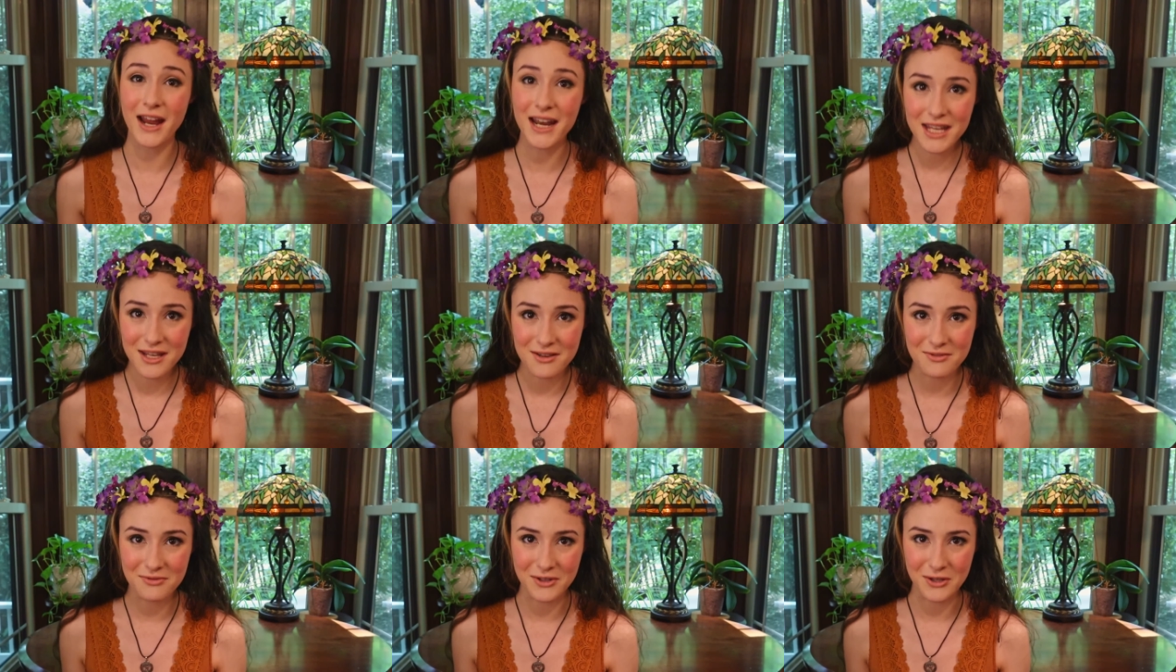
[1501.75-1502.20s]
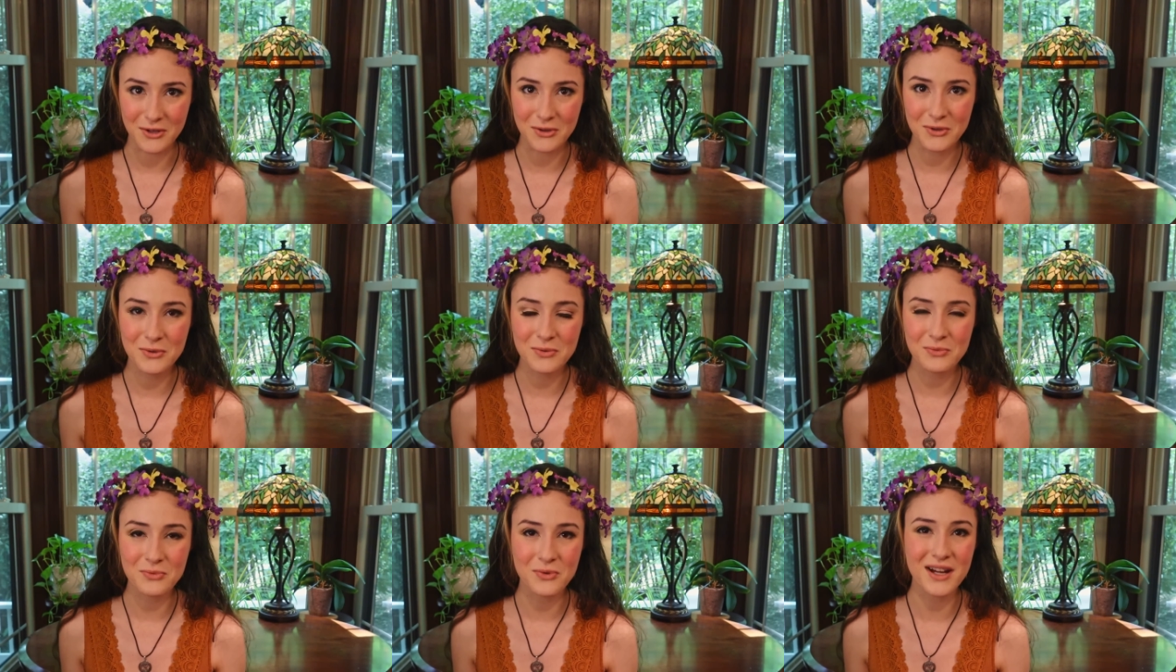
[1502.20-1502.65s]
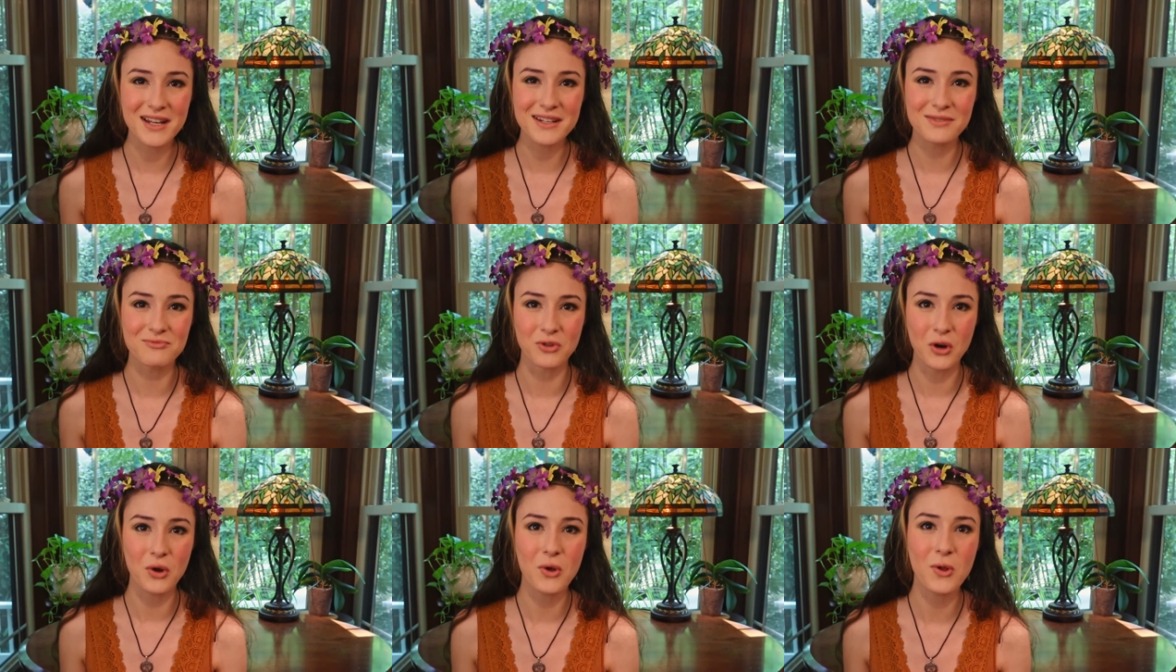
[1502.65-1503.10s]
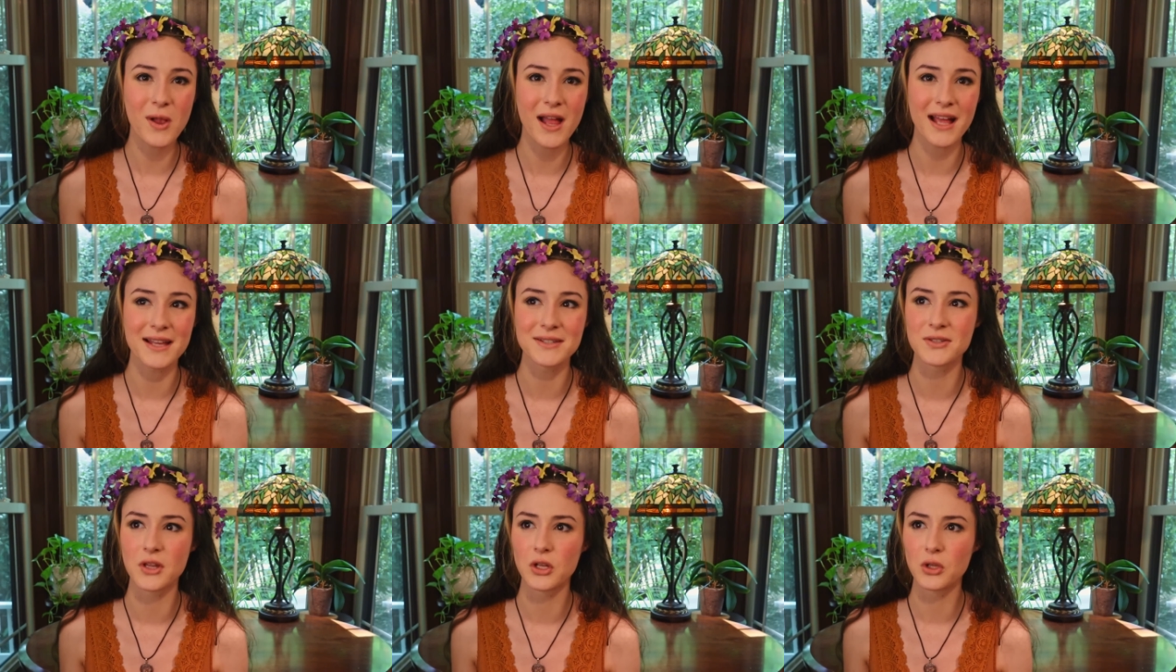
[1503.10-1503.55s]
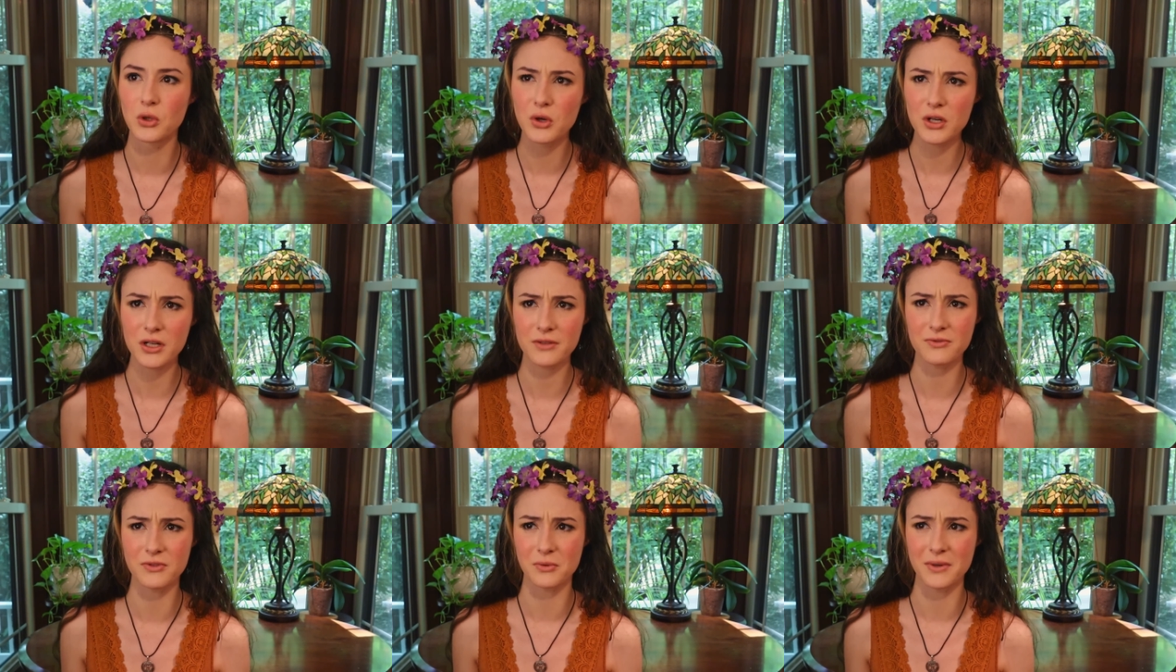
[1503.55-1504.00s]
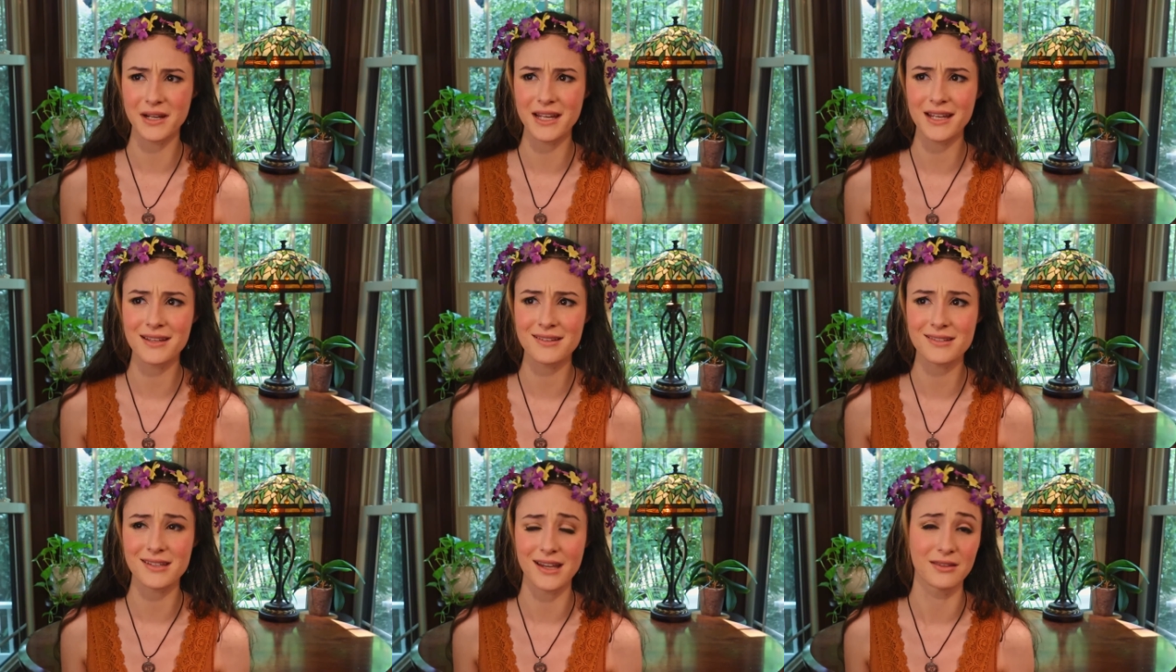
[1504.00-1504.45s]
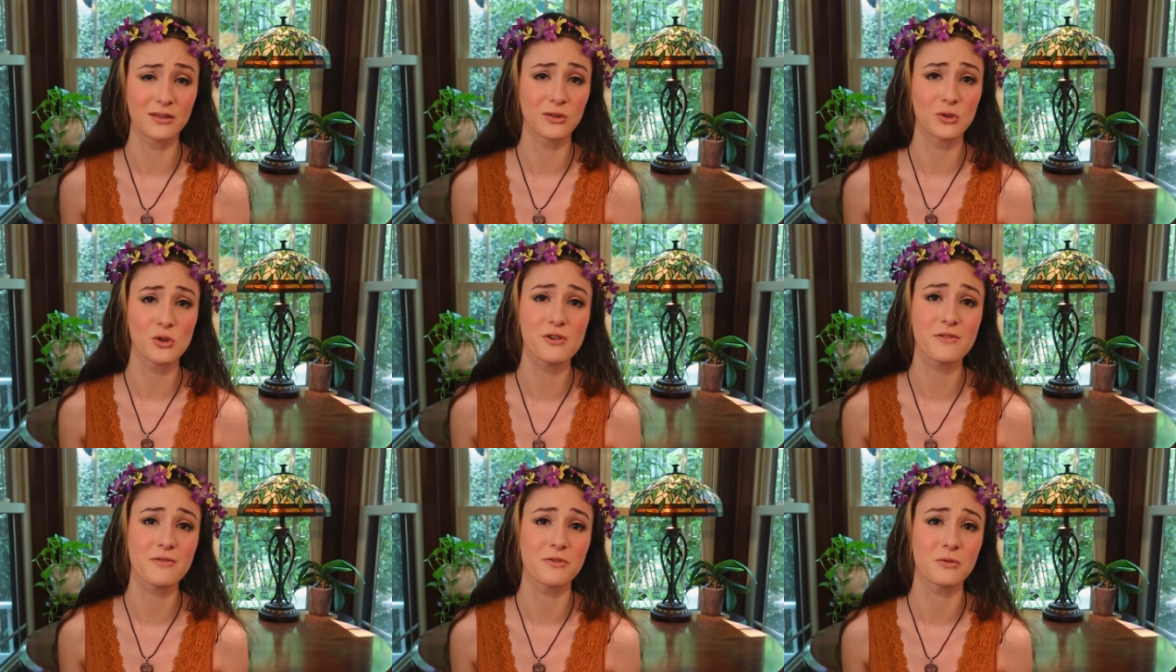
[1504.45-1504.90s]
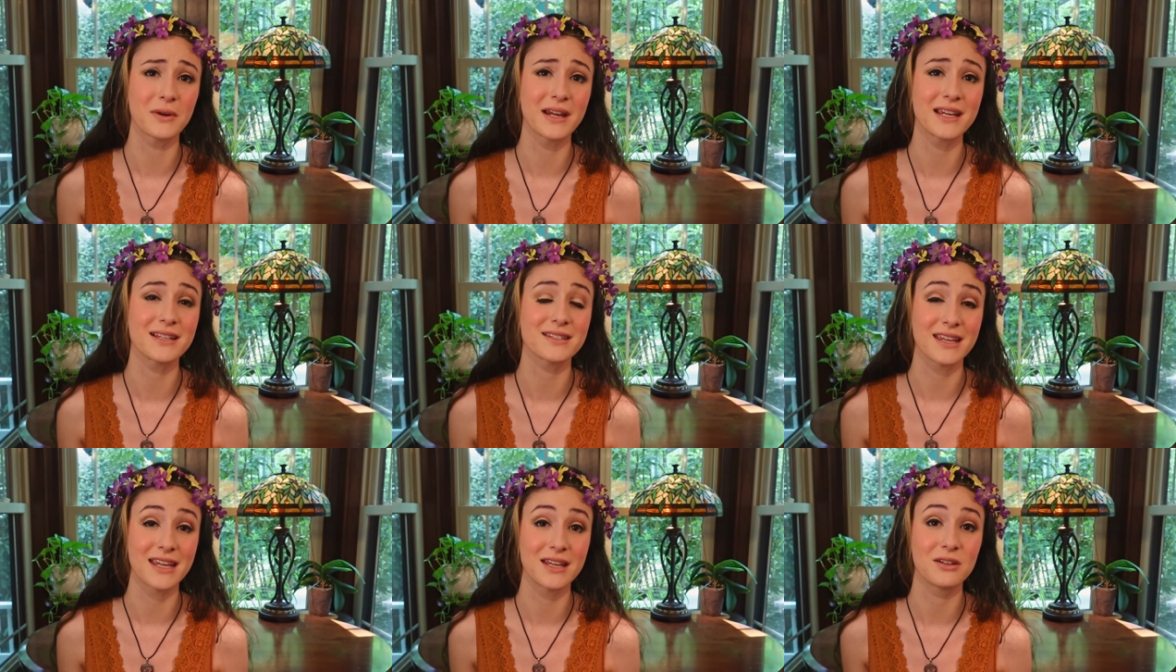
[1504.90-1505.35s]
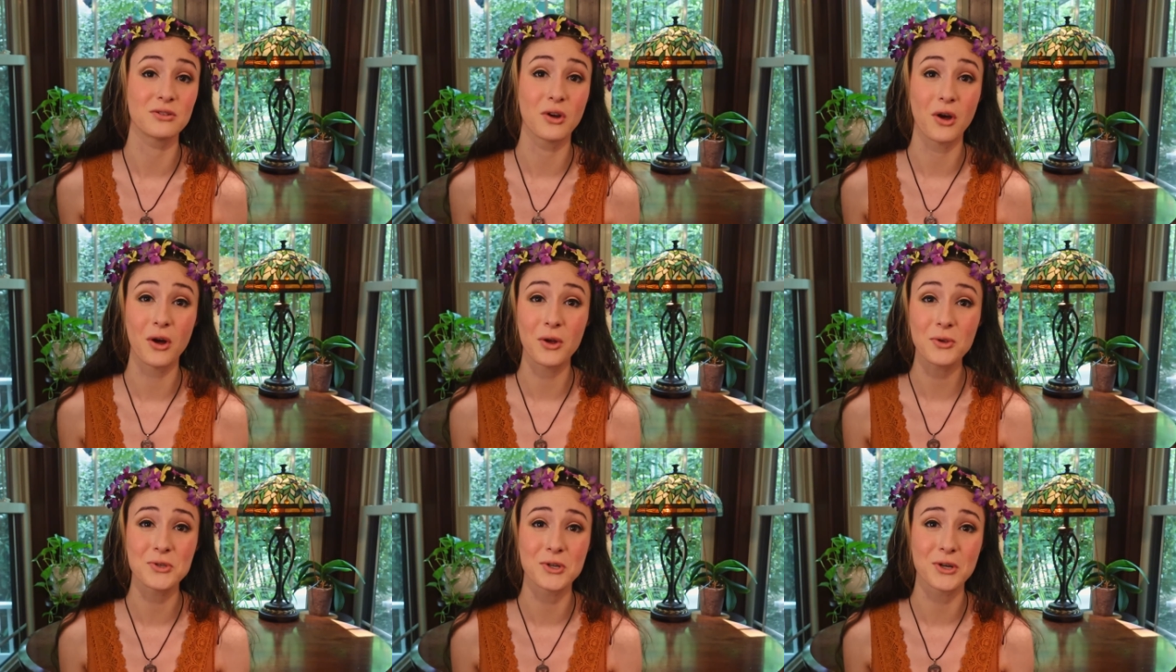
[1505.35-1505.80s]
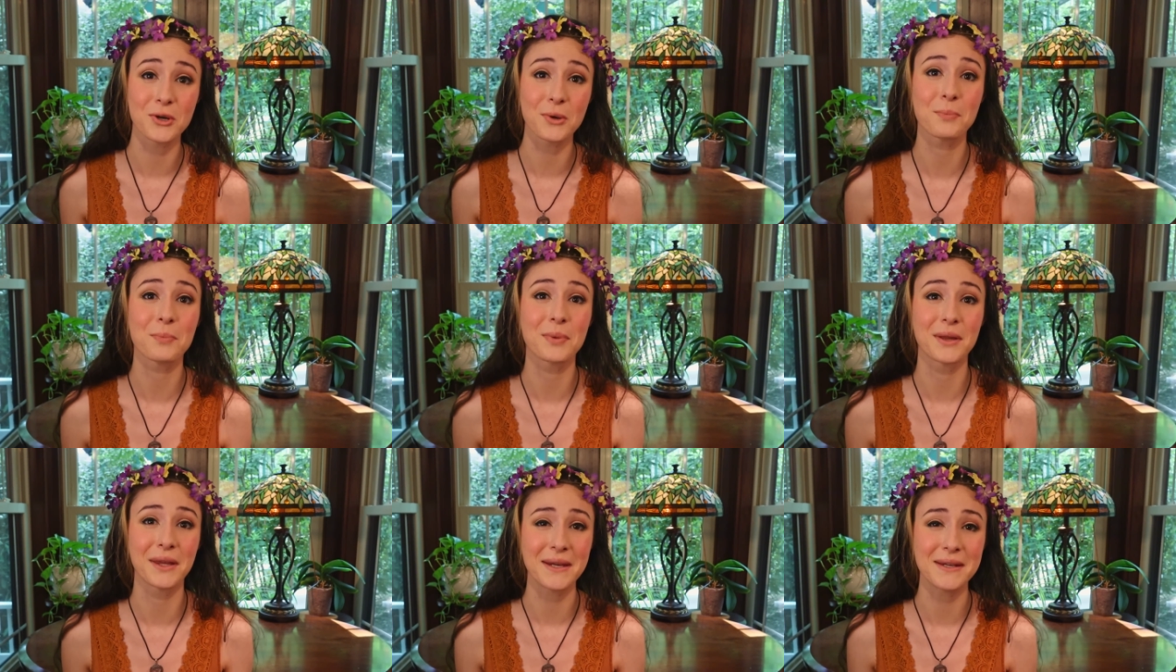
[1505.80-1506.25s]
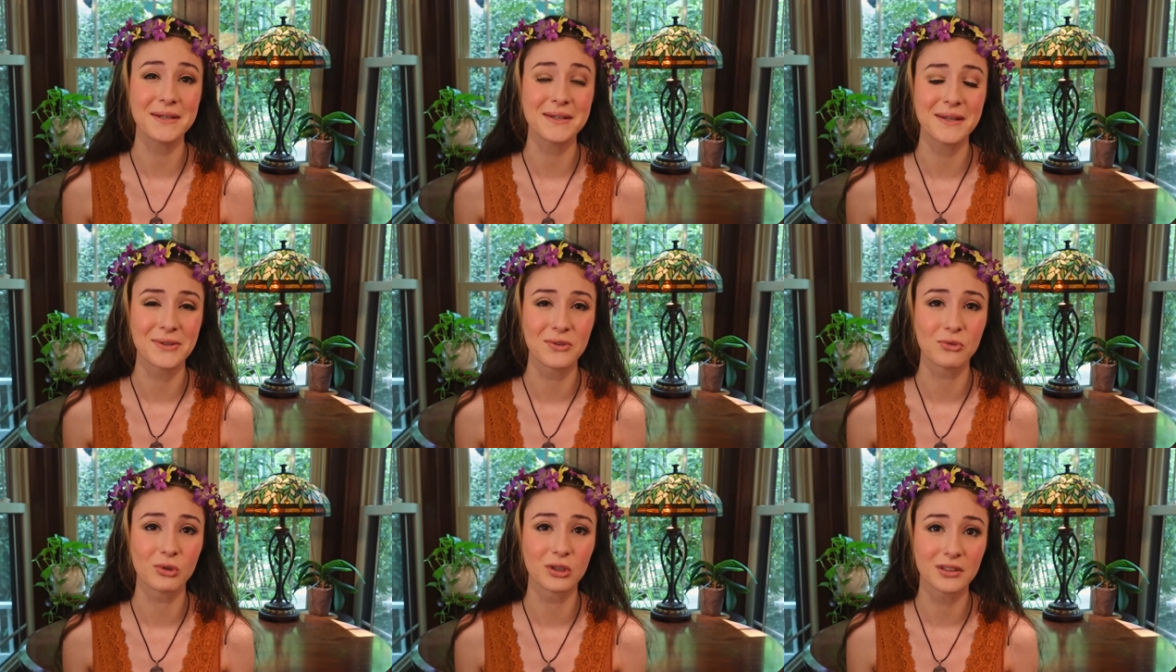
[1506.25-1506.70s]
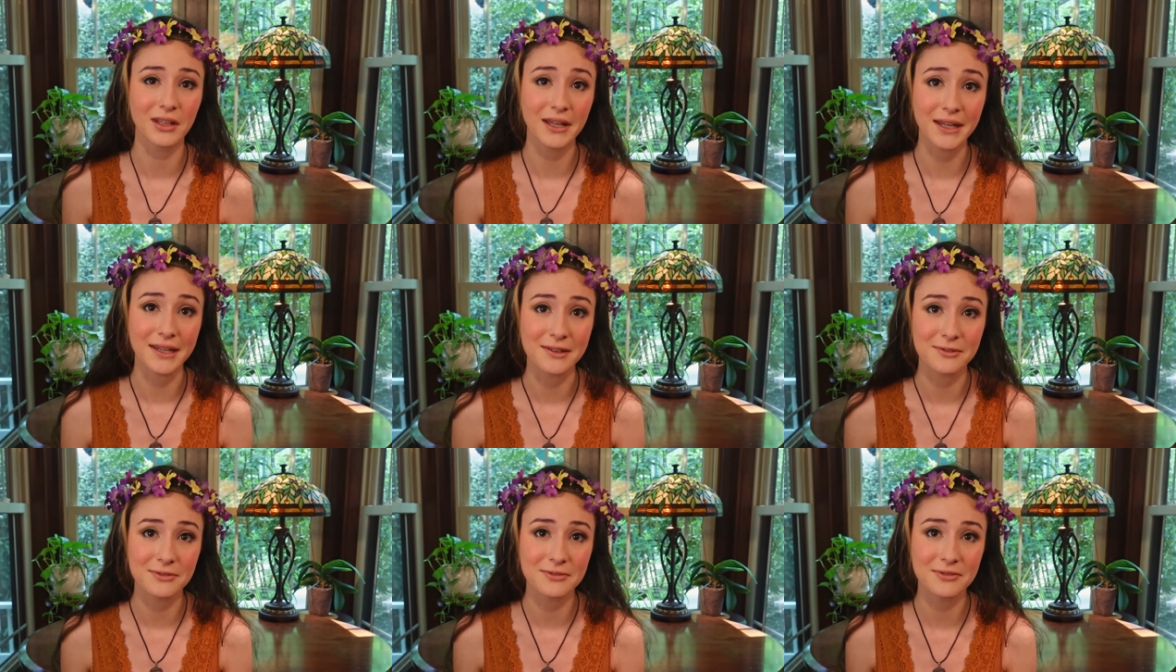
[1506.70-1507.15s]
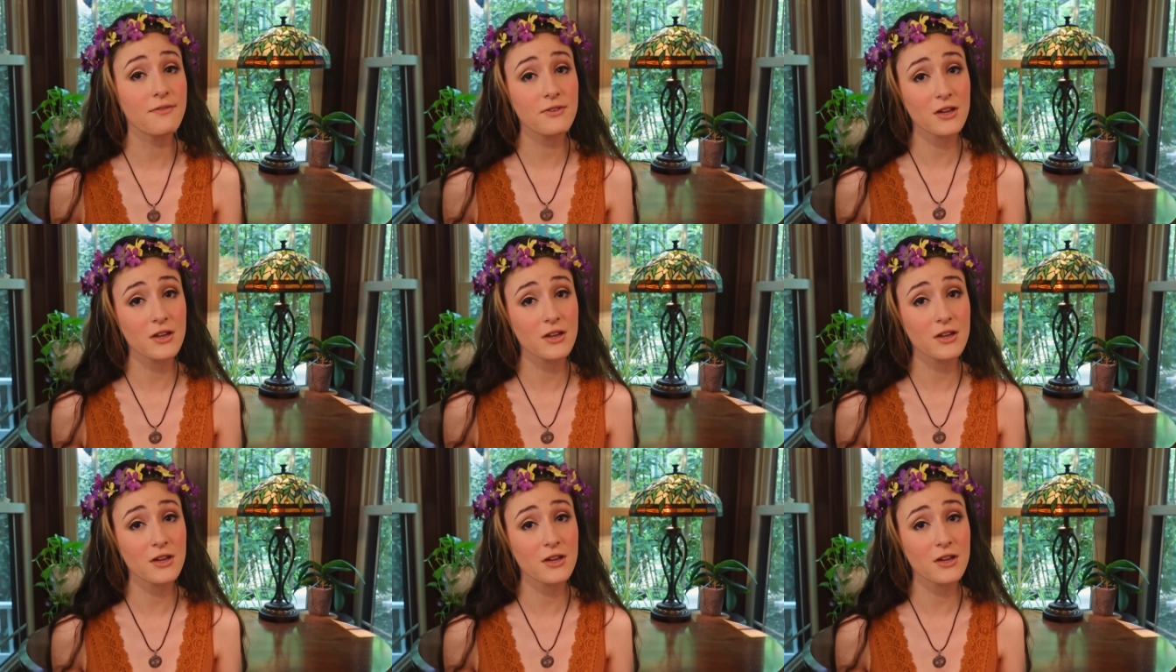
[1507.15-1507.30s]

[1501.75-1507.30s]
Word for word: any of you, what role has The Lord of the Rings and The Lord of the Rings in culture played in your life?